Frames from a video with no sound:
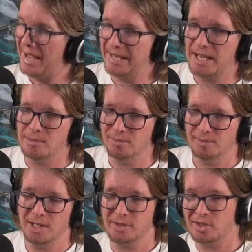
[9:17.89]
88.
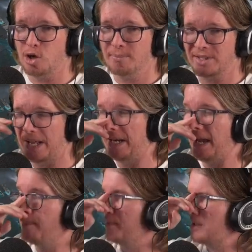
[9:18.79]
It's stopped at
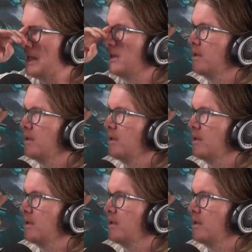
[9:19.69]
88%.